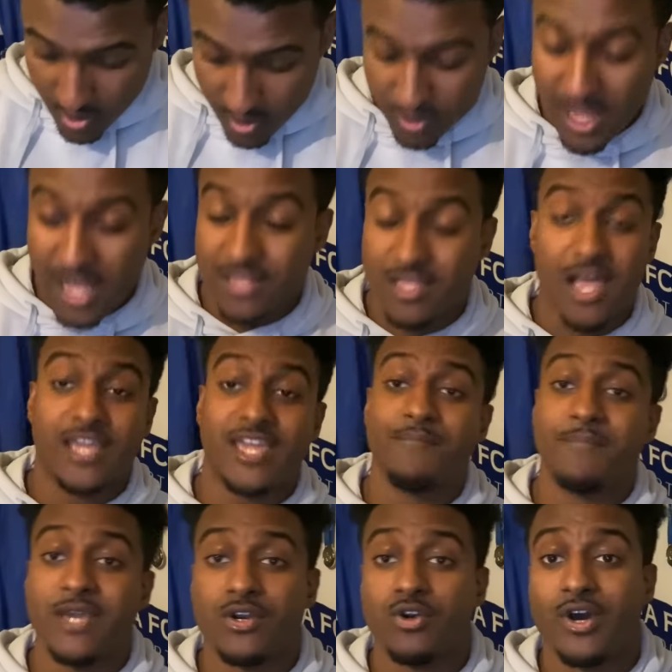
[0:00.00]
Like, I can
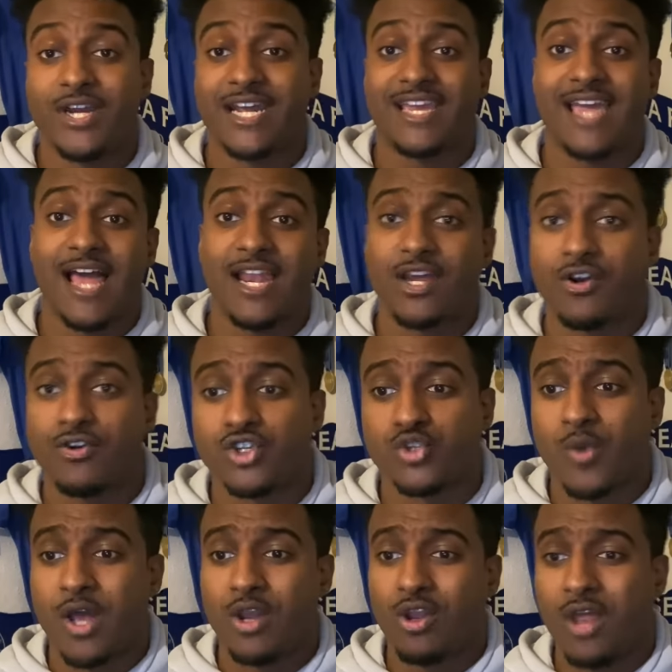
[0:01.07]
be annoyed at Gallagher as
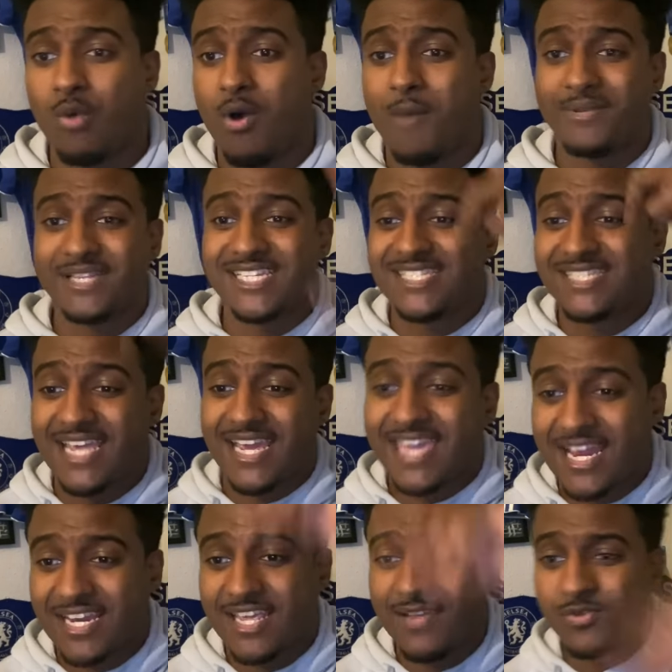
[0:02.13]
well. All I want, but this
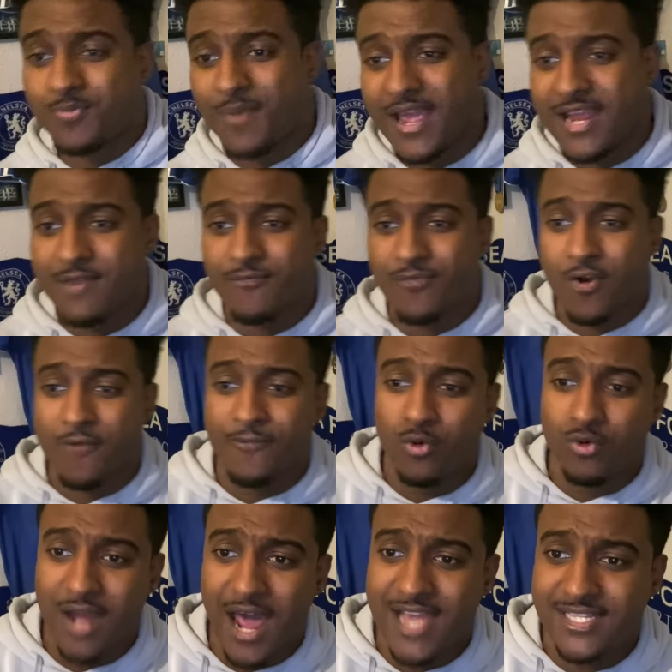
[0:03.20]
dickhead keeps playing him for a full
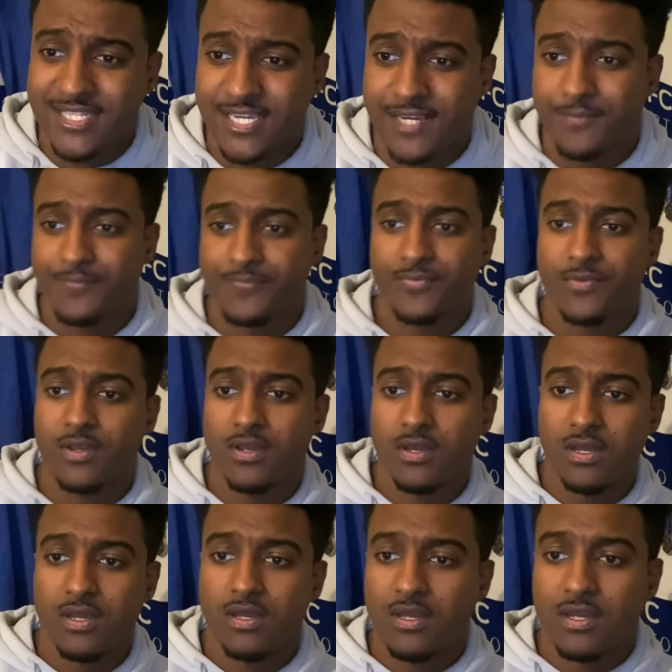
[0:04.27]
90.
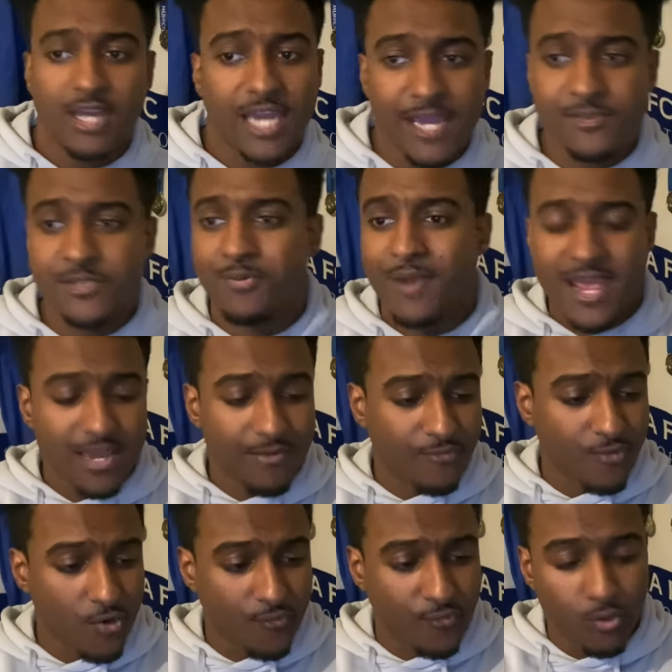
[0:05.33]
Keeps playing him
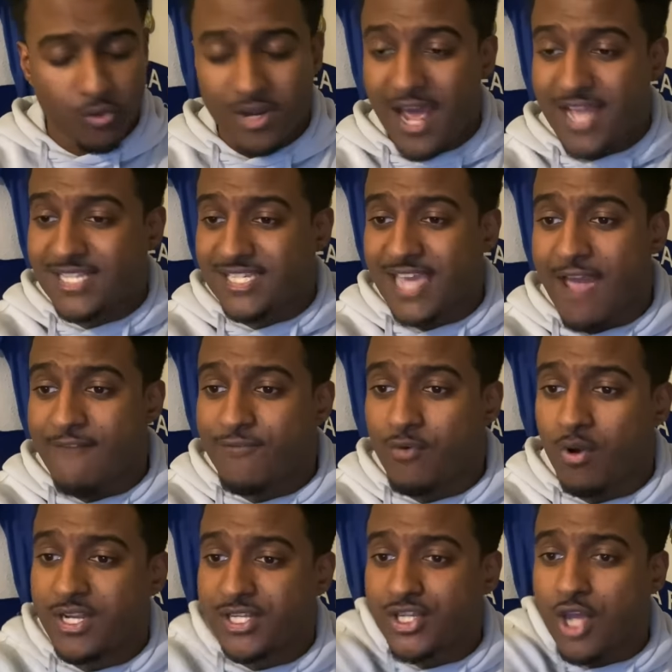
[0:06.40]
for a full 90.
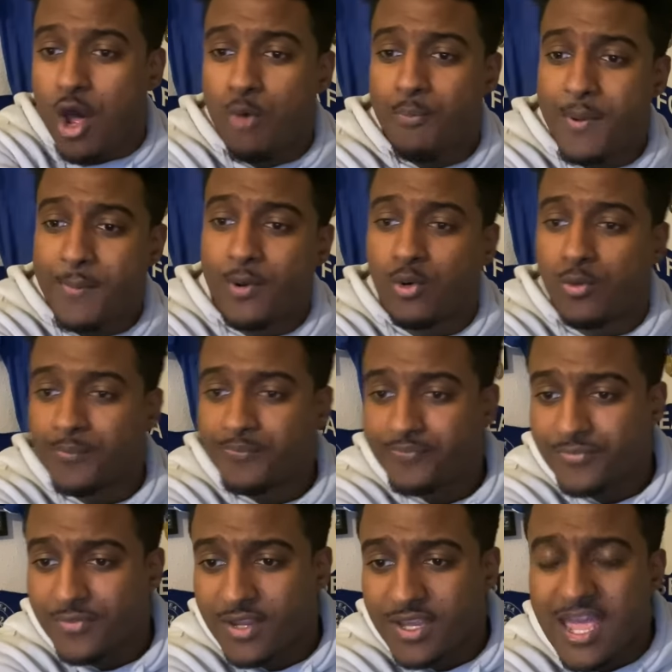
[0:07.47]
Everyone is culpable.
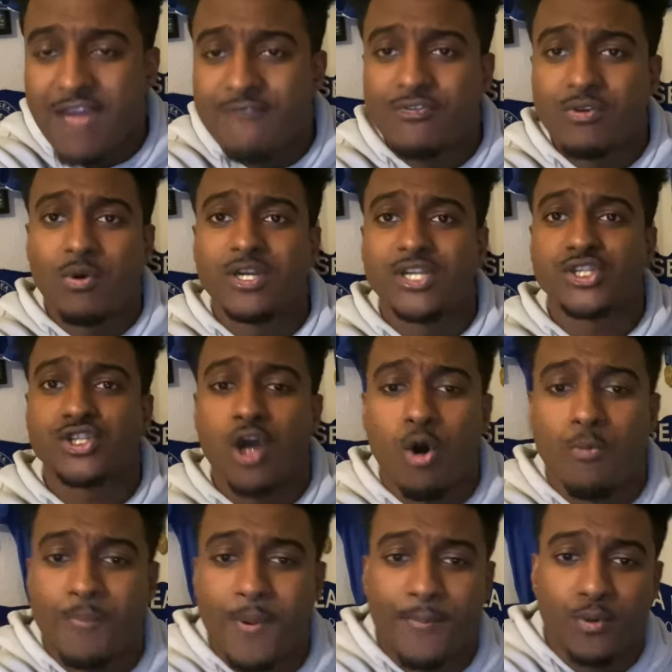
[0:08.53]
Everyone is
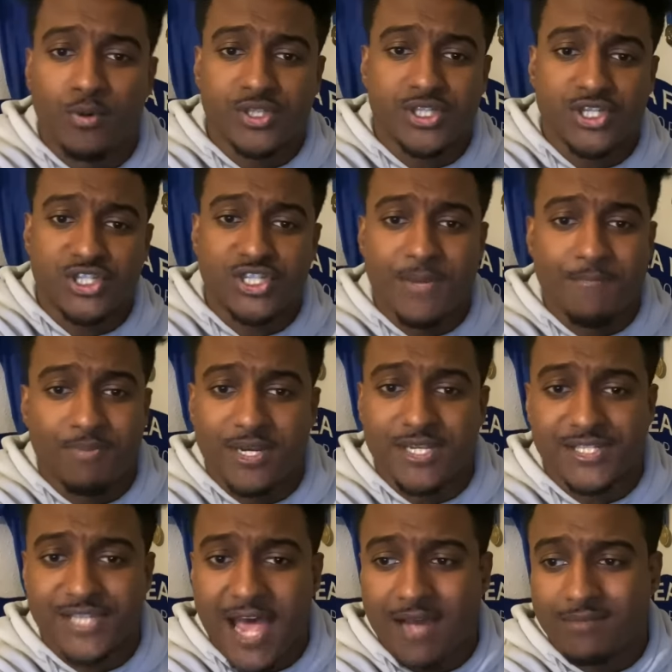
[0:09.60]
culpable. It's as simple as
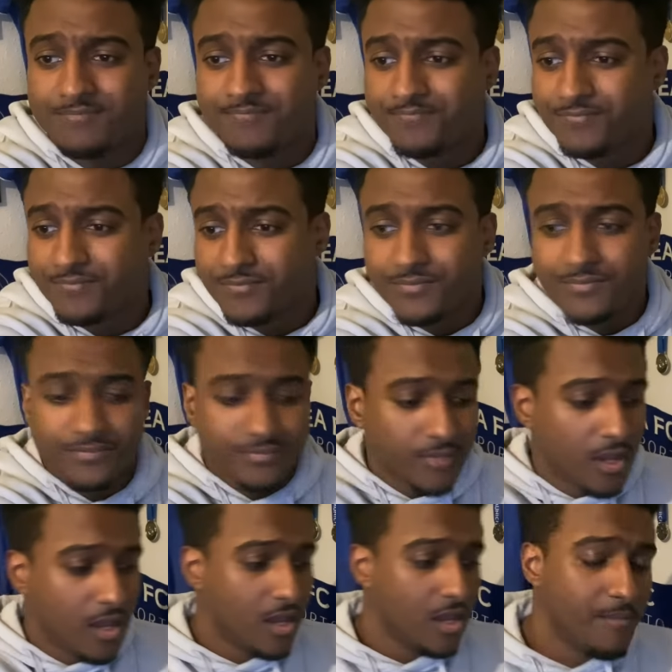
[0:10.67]
that.
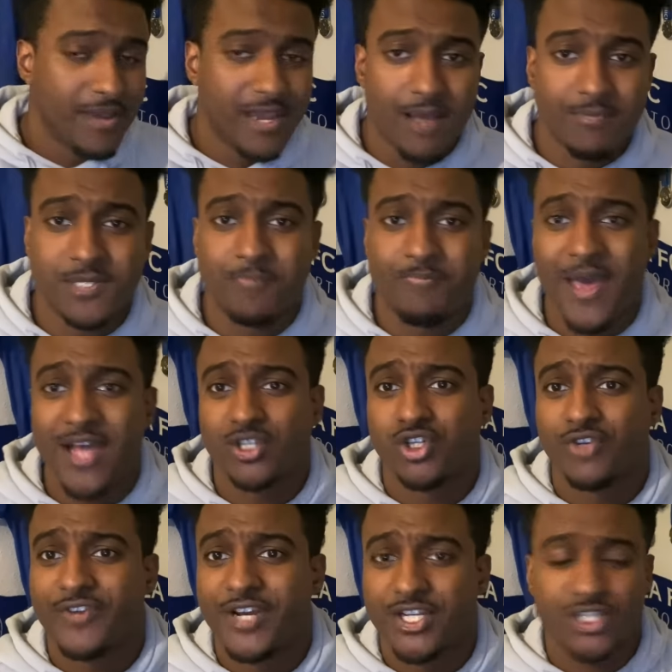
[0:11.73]
Big up to
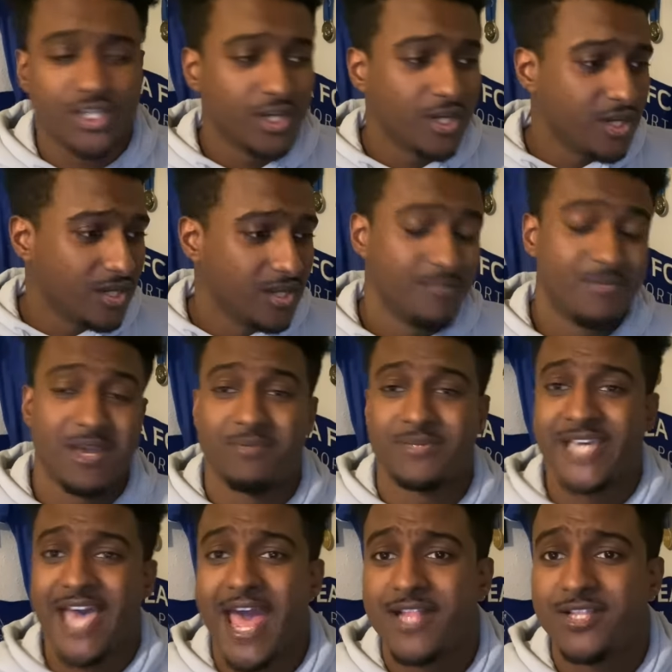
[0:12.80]
Petrovic. Big up
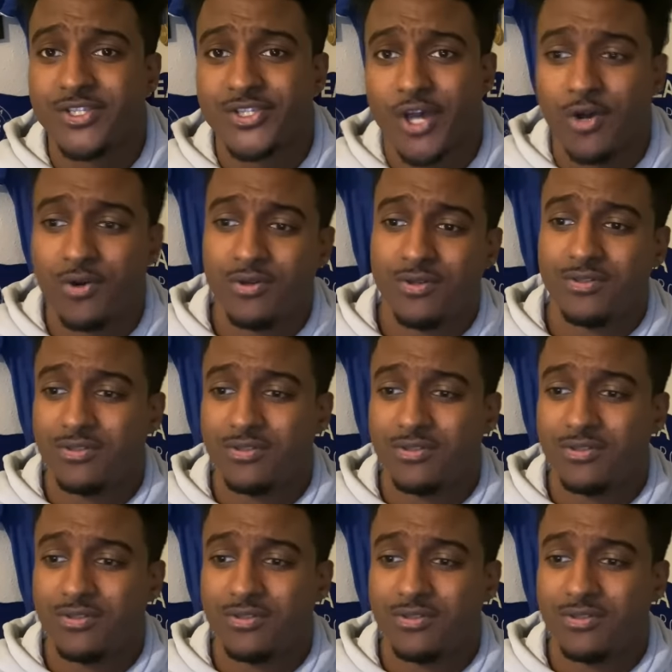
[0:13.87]
to Enzo.